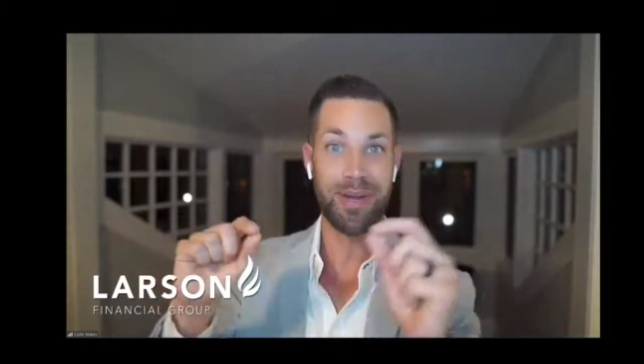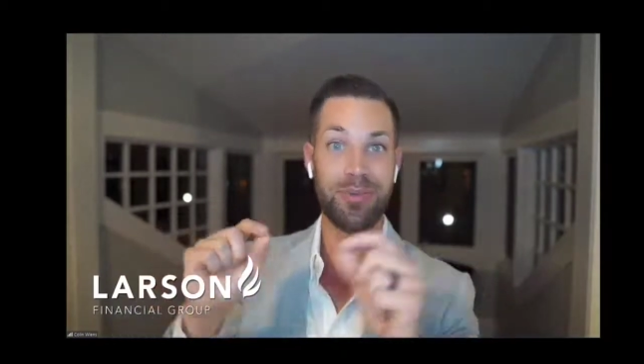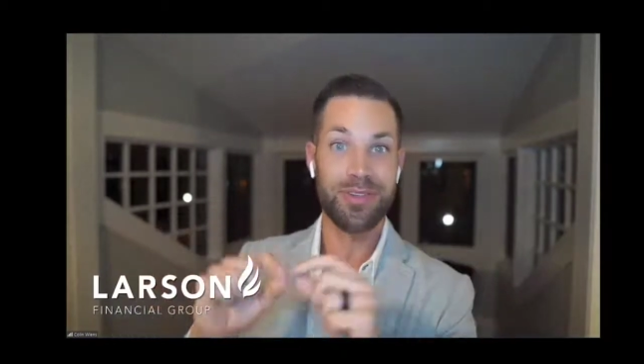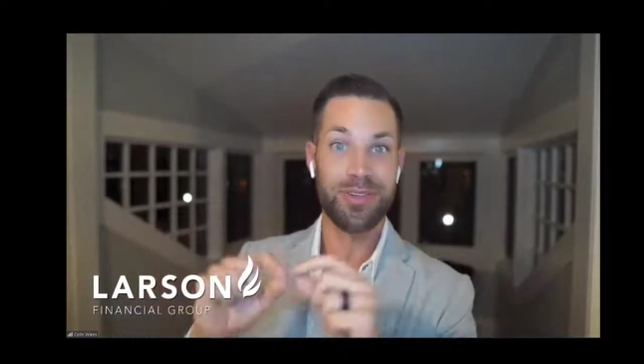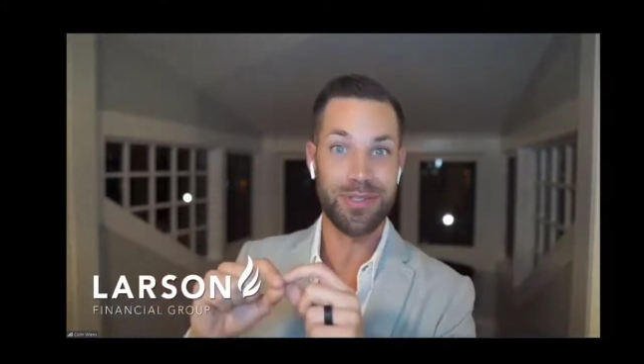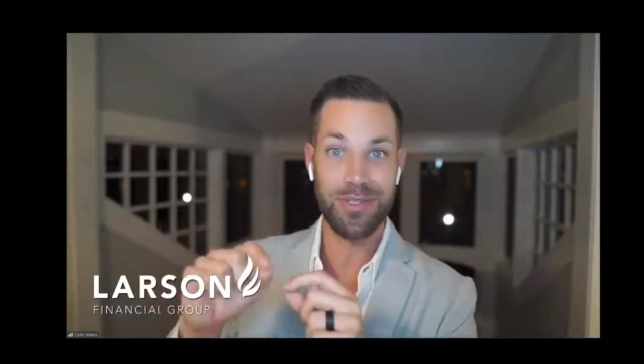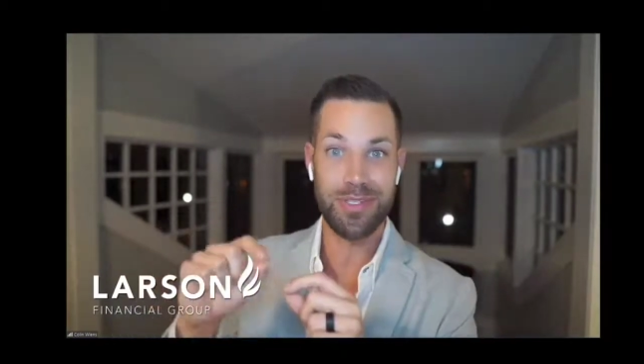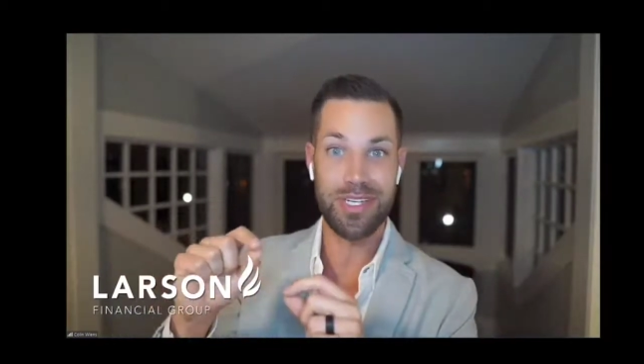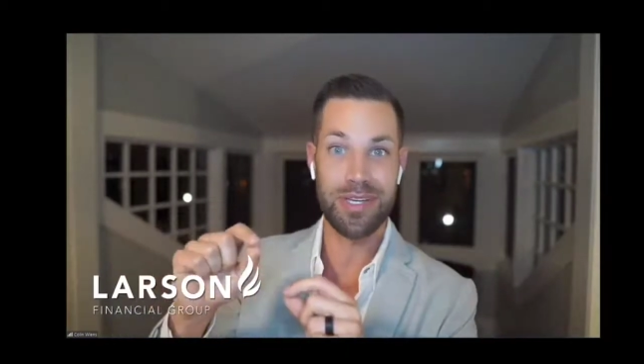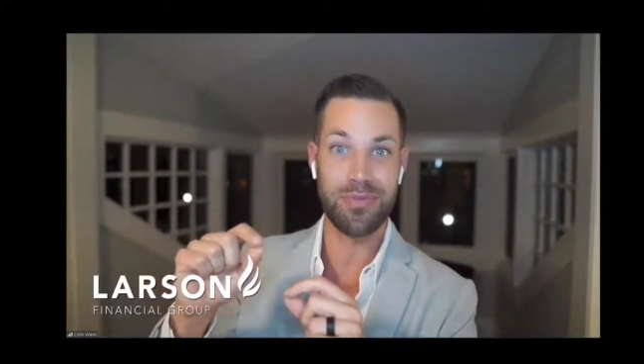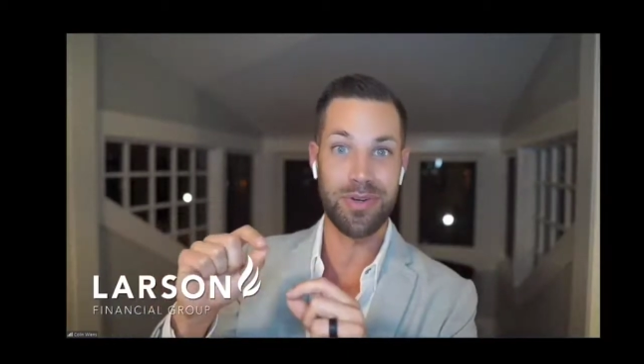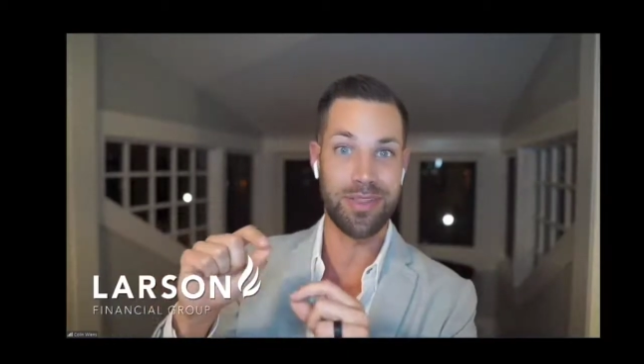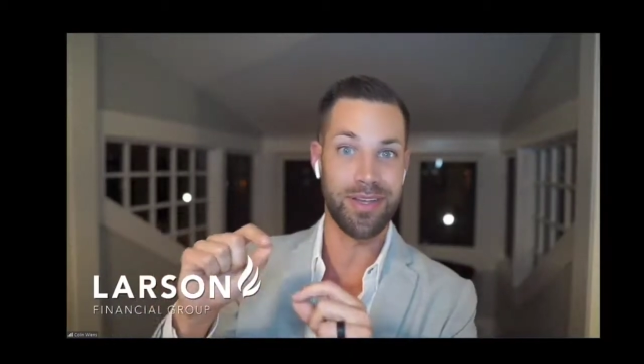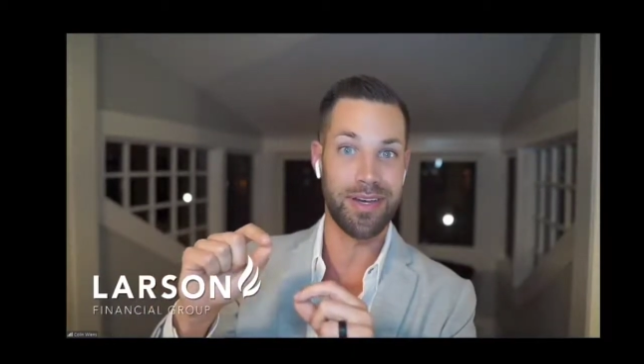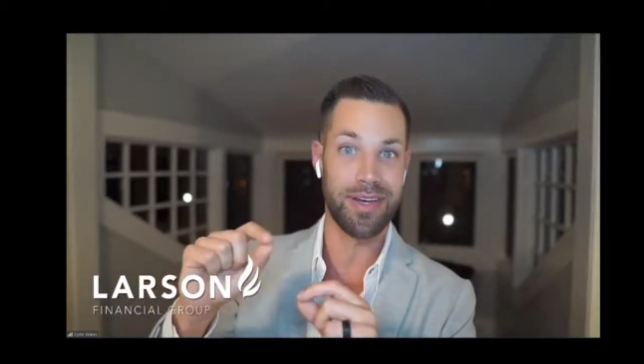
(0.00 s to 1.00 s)
but I'm going to associate
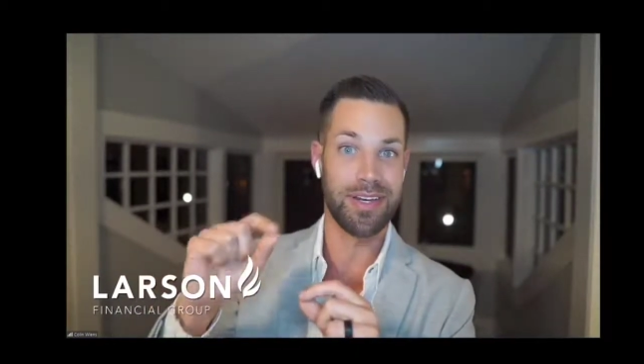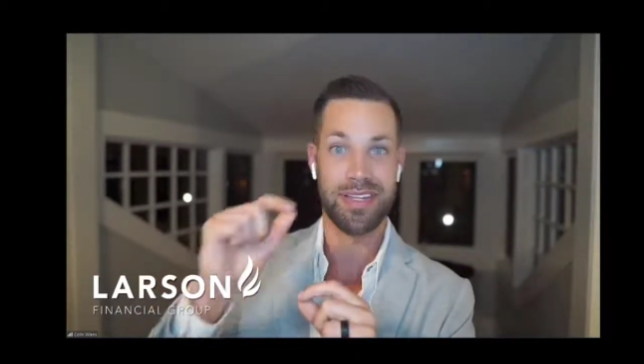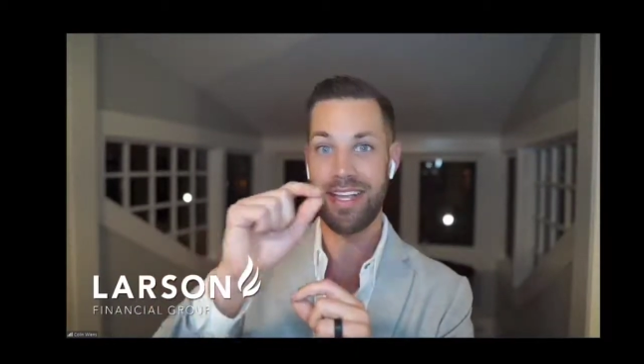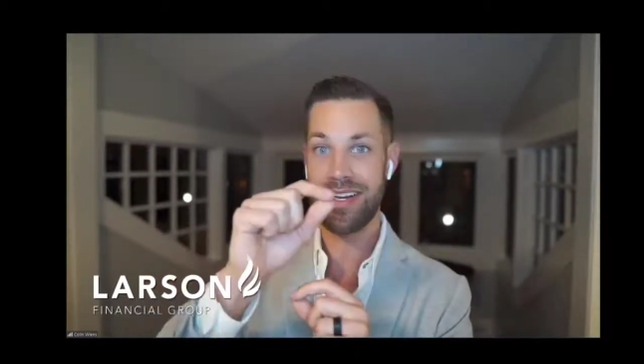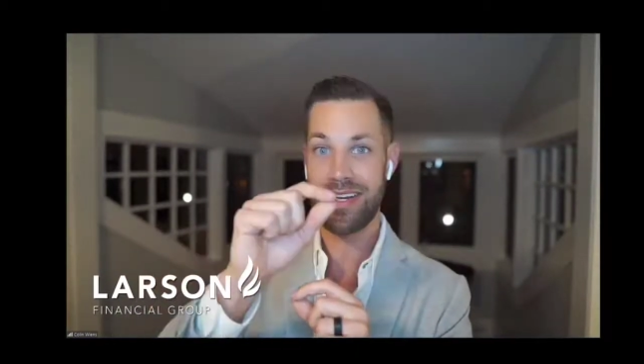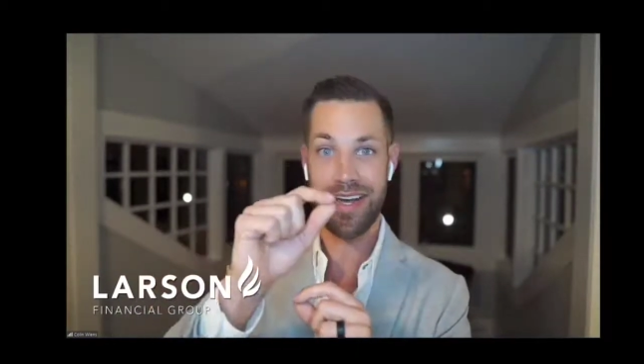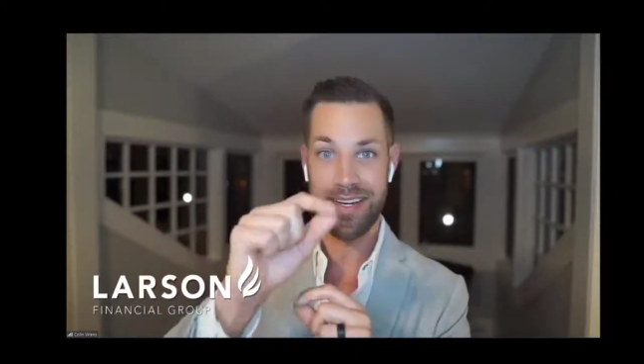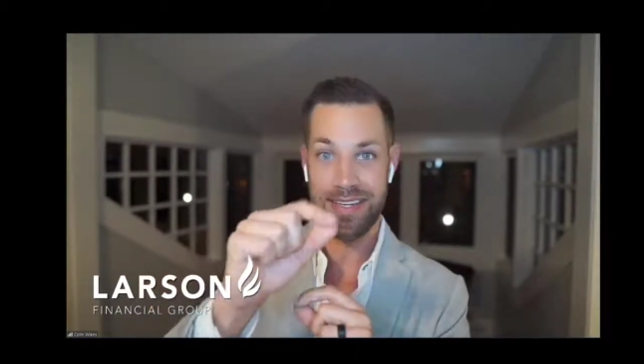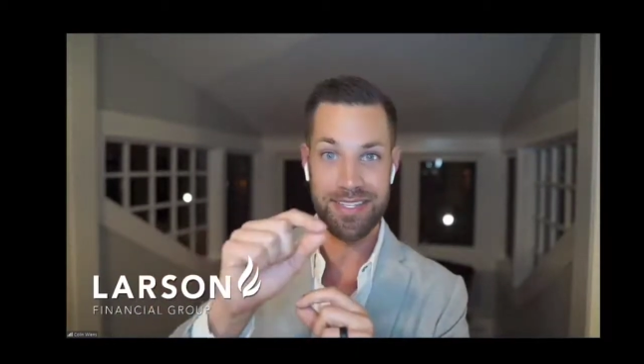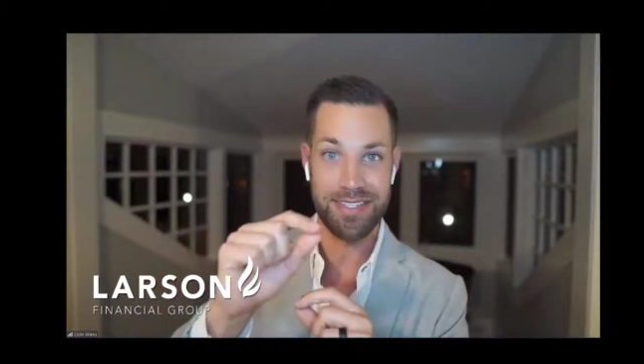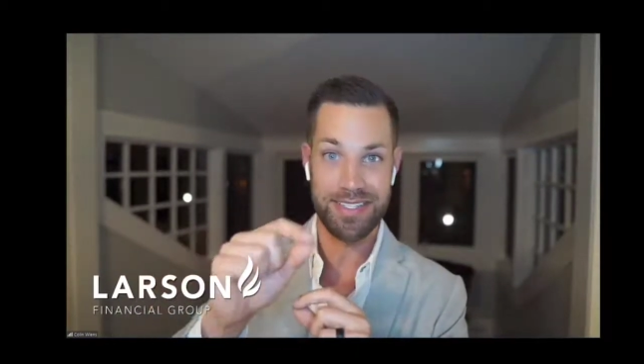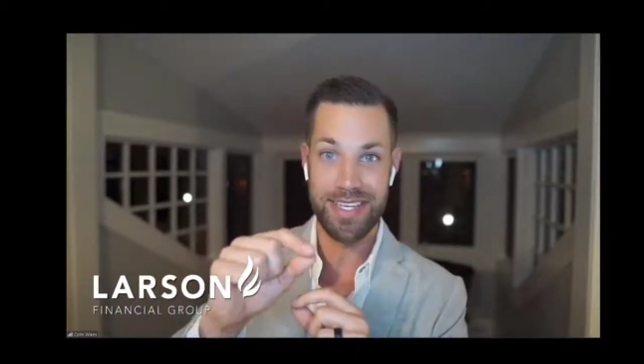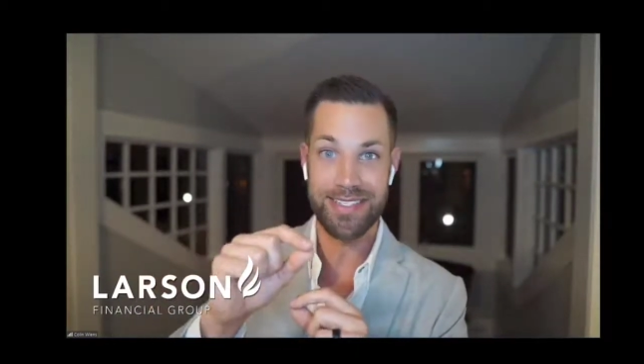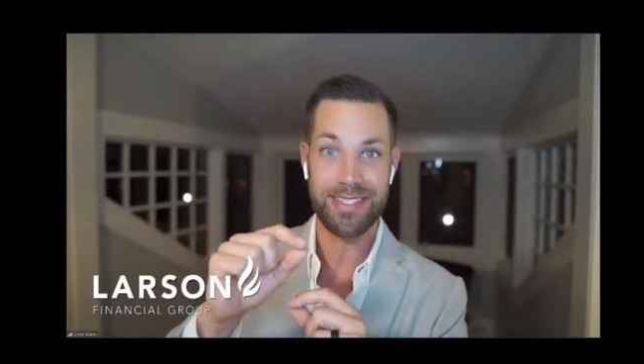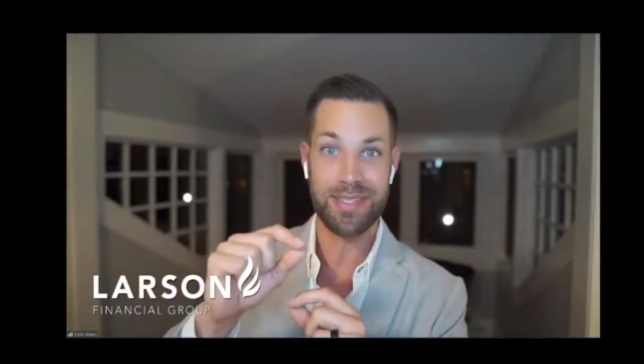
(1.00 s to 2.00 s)
with like not
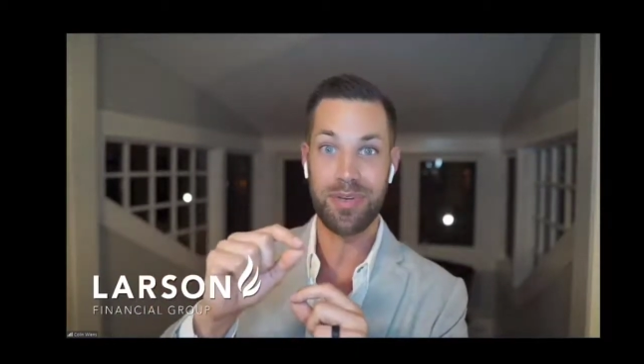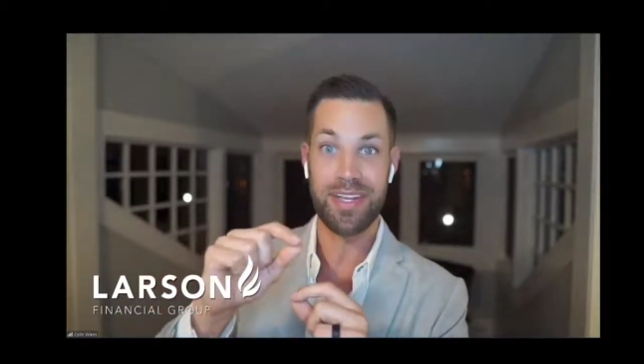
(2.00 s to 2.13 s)
a Tesla,